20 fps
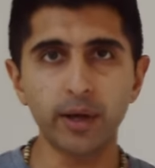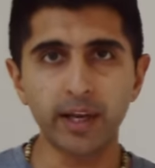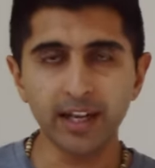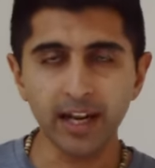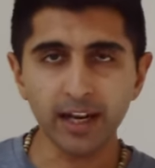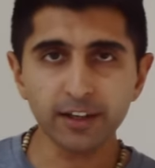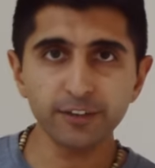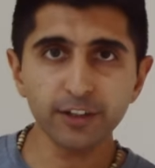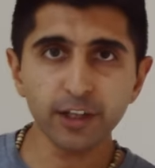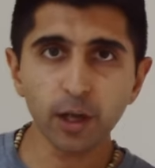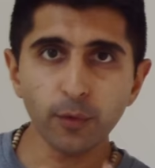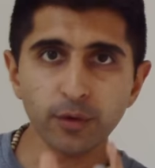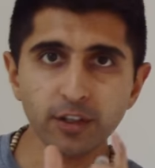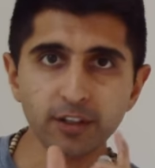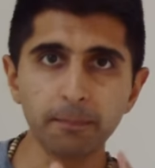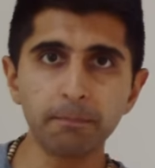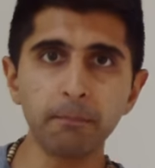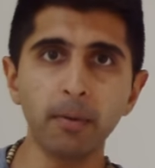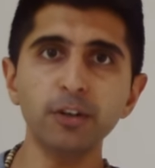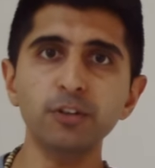We can actually go
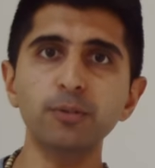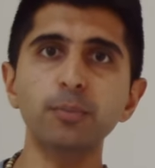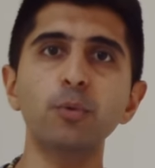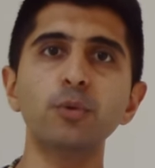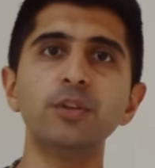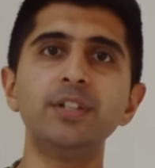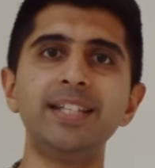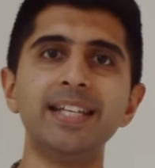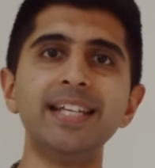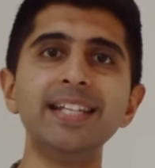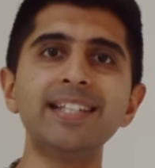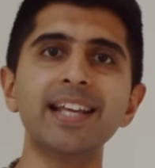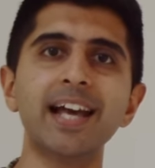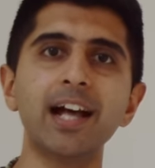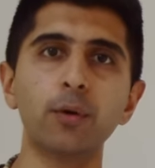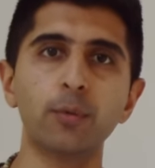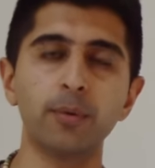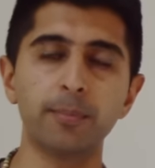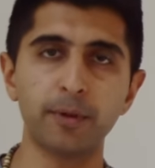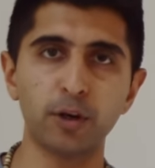into much more
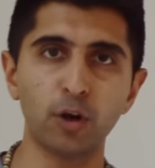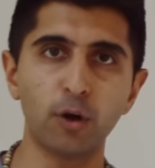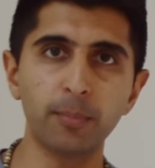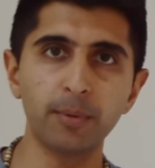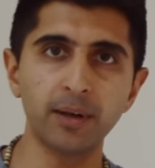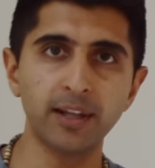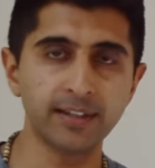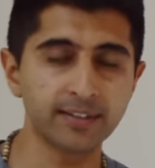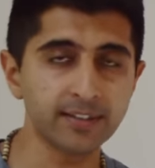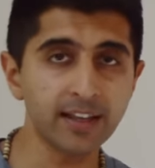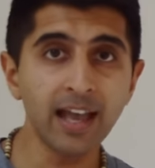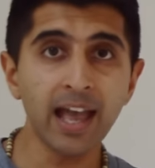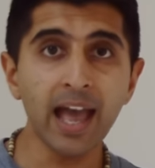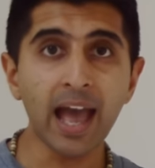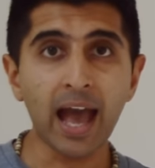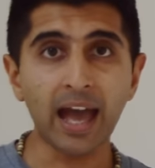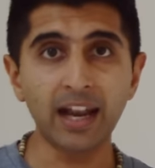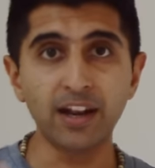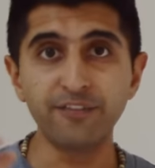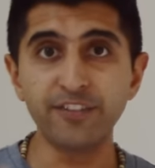detail with monopolies,
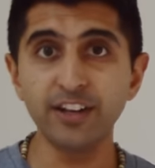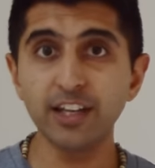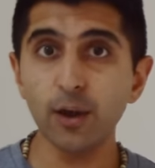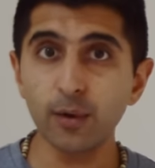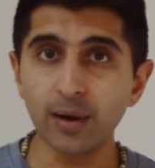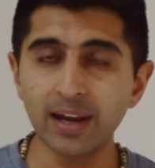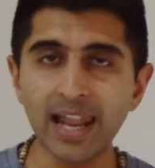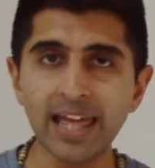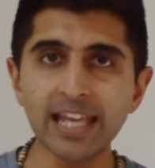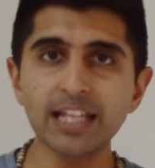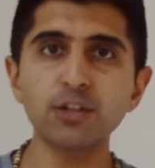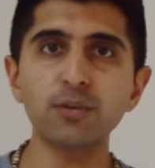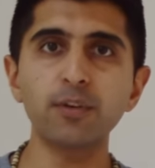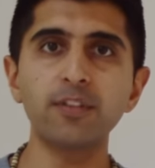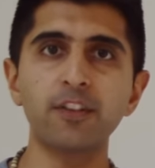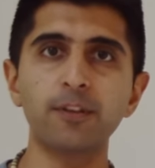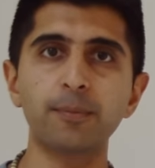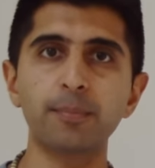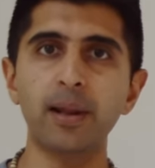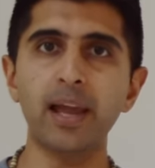and a video
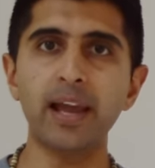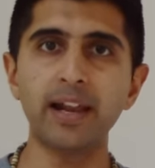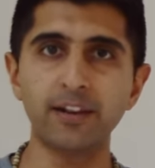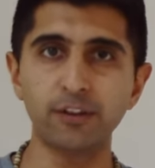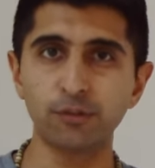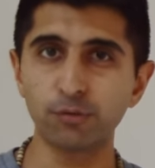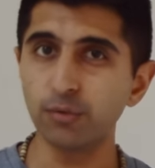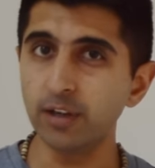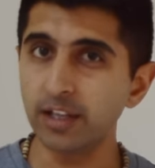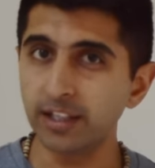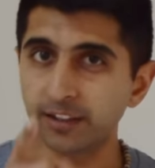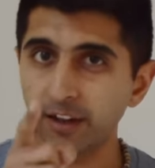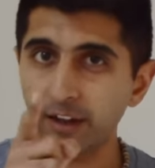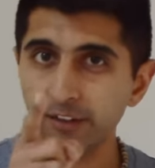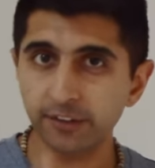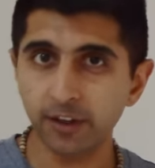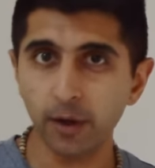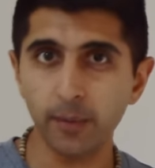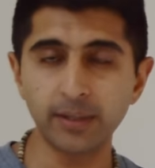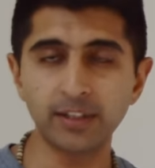later in this playlist really
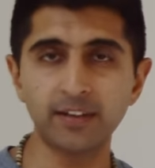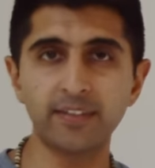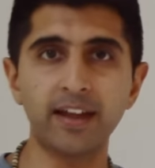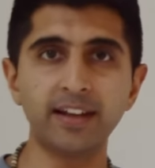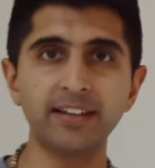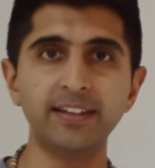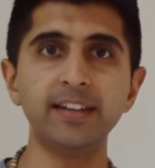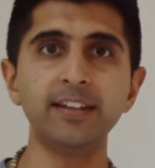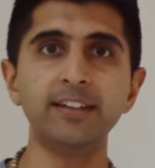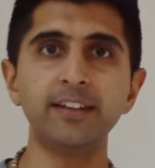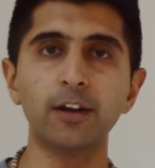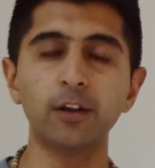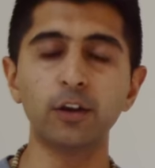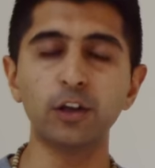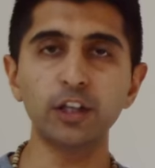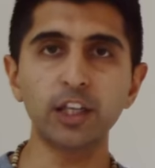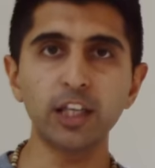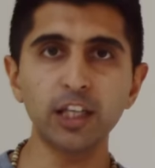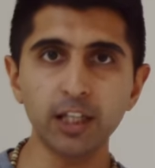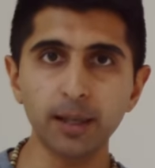does go into that
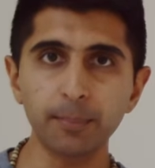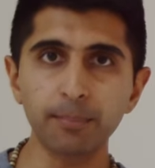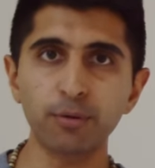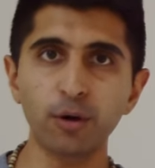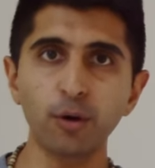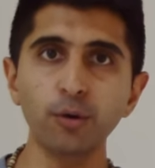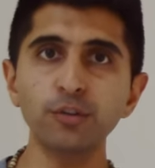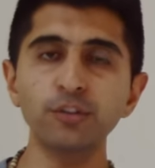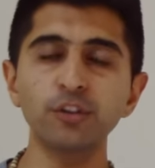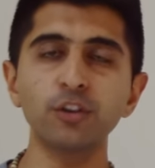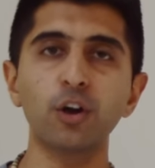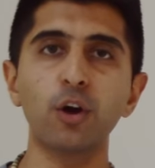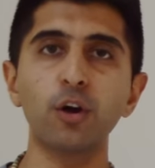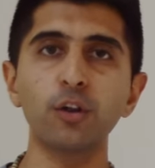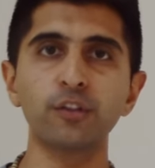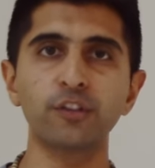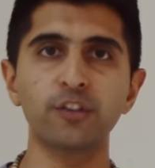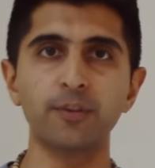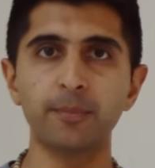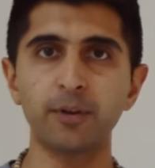detail, looking at the pros and
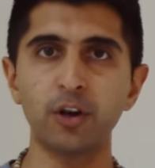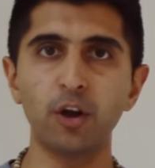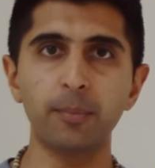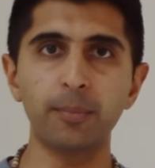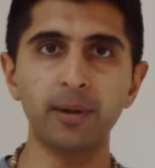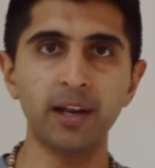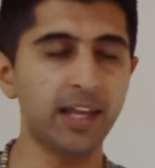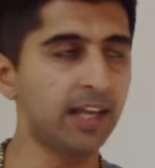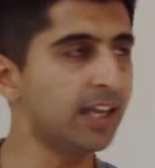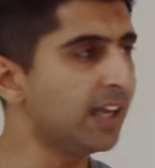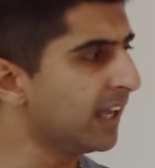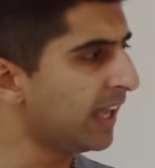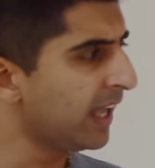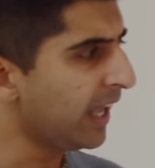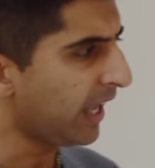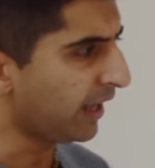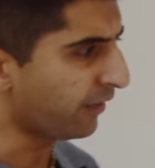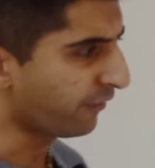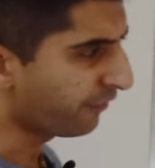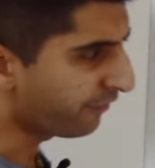cons of monopoly
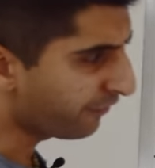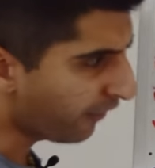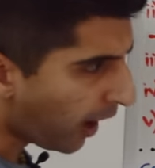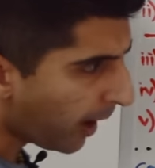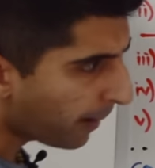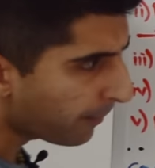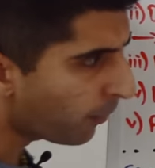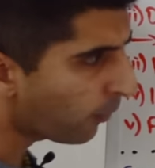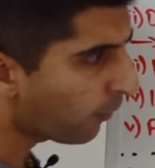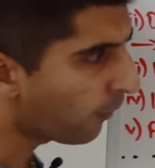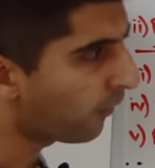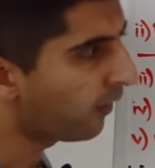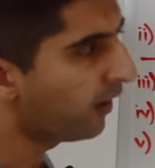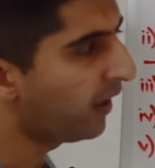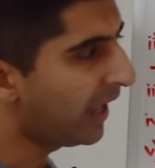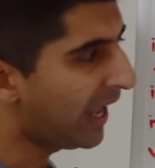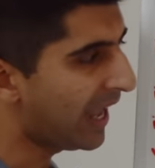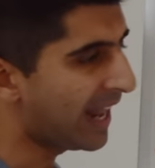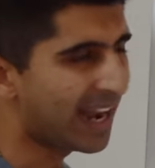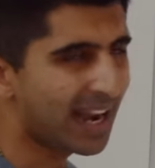in far
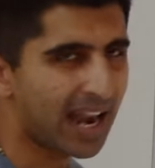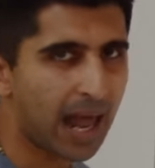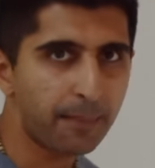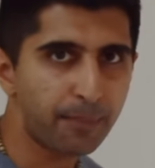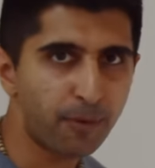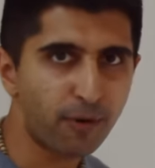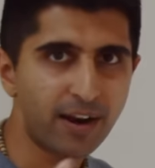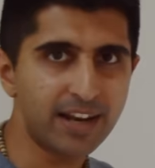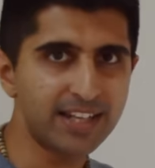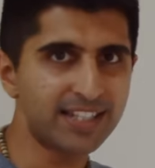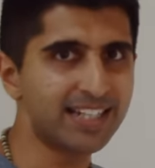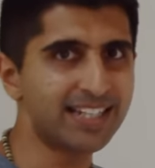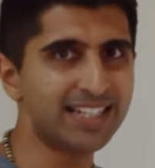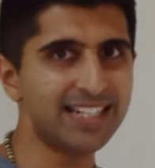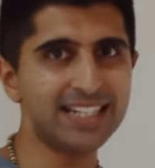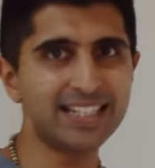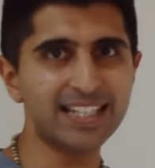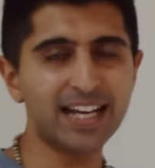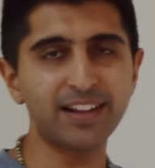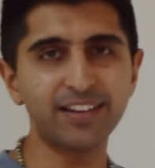more
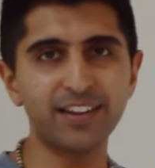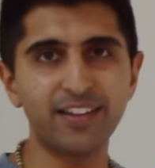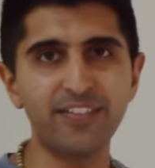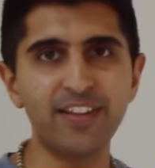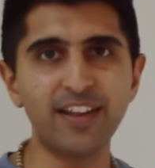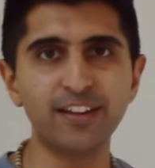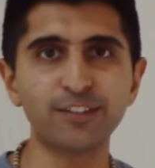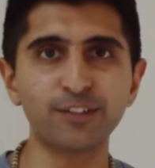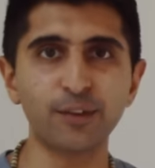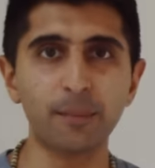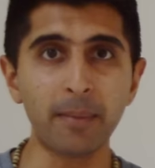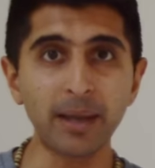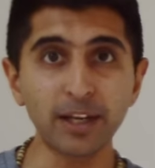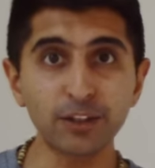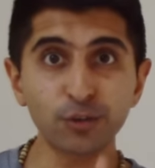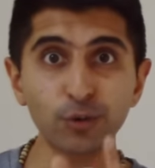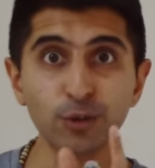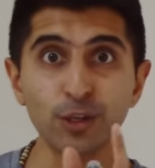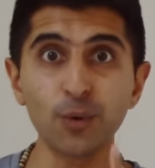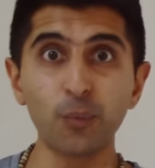elaborated detail than this. So
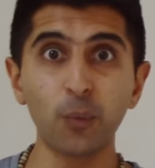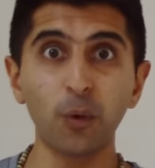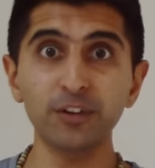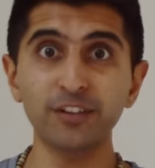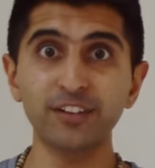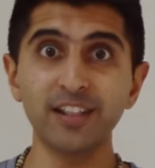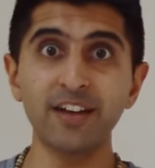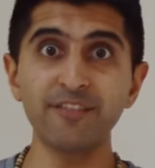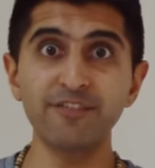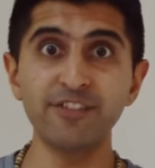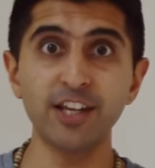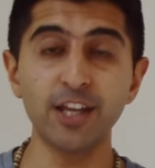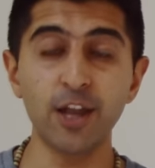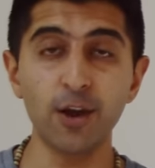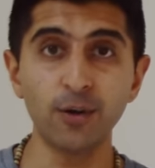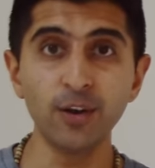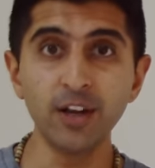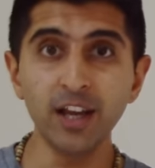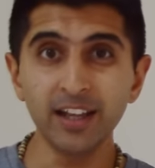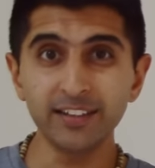make sure you watch that
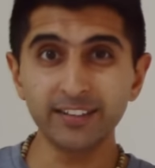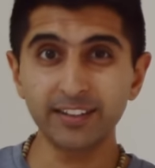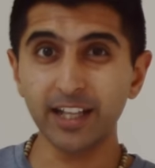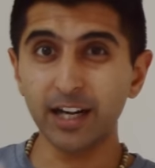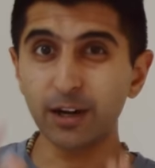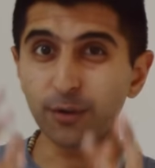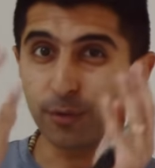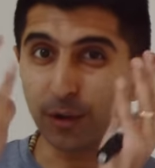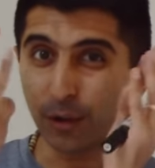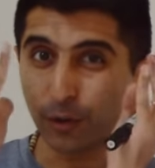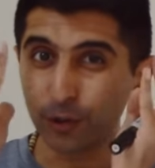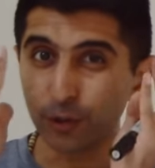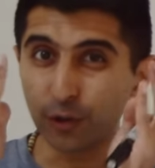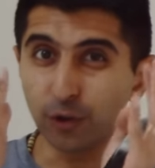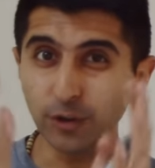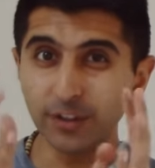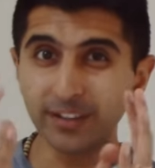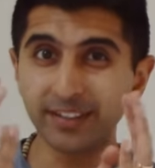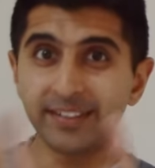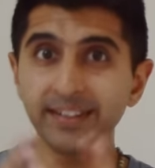video to get a real
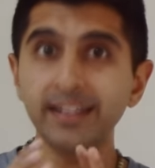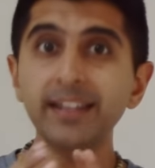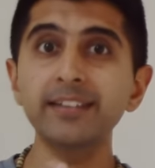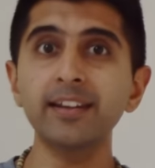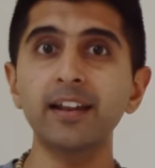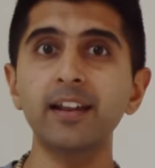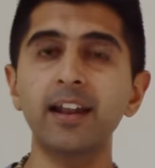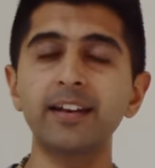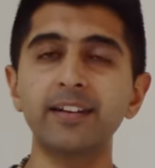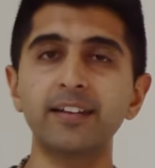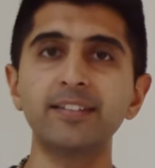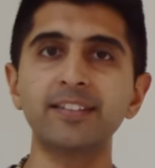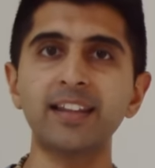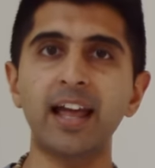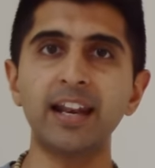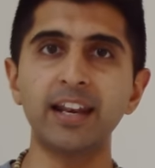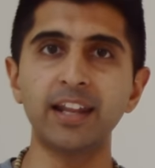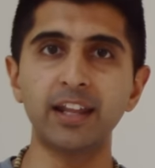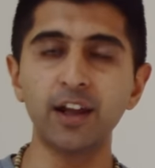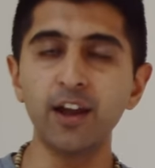good detailed
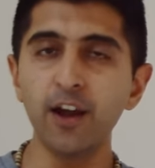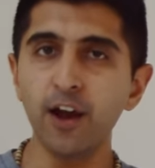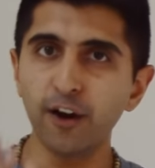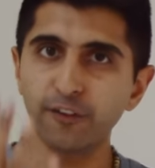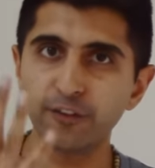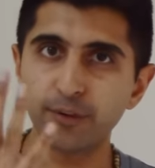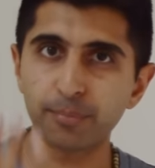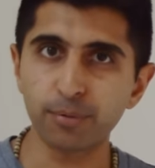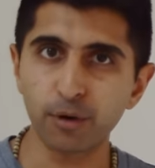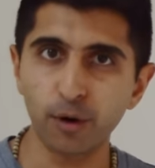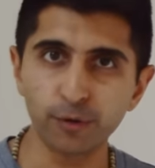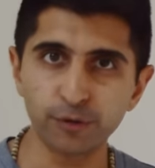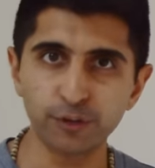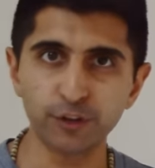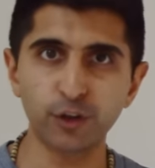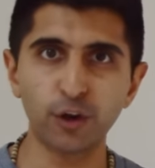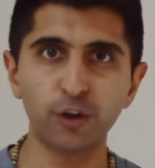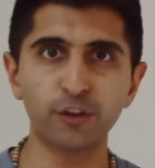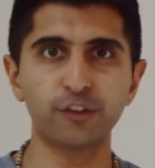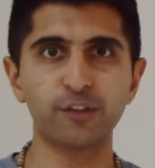understanding of the
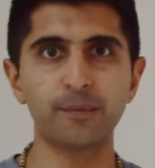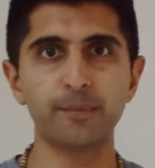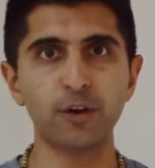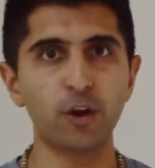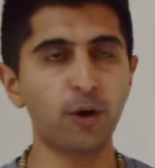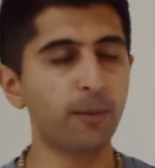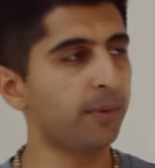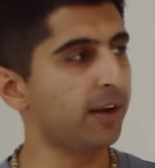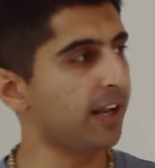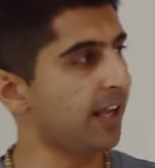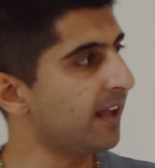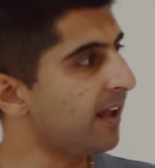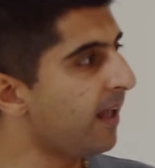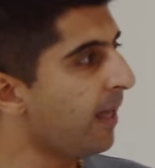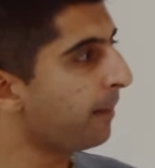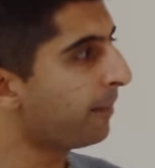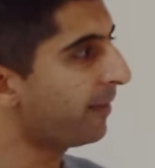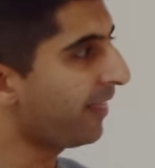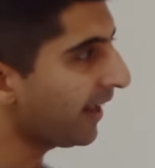pros and cons of monopoly.